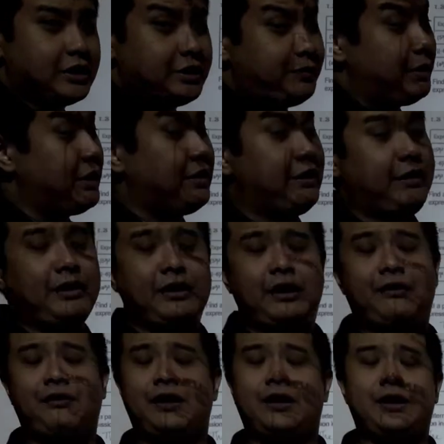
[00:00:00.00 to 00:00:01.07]
it would be
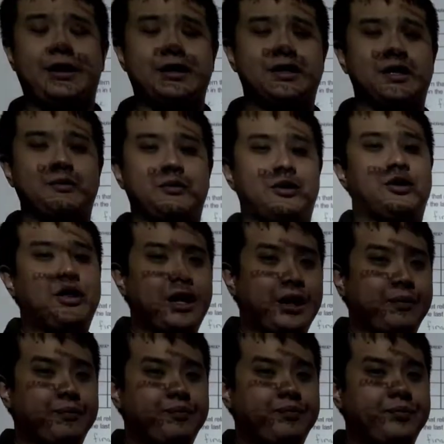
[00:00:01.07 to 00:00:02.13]
a very similar
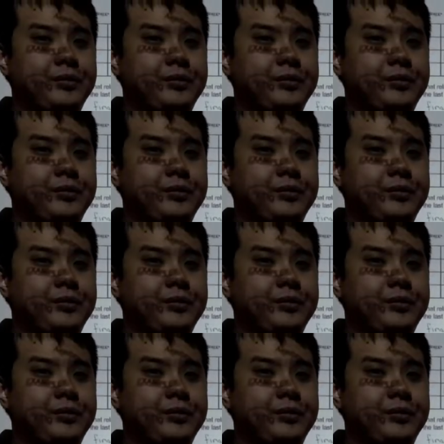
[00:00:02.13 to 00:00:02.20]
thing.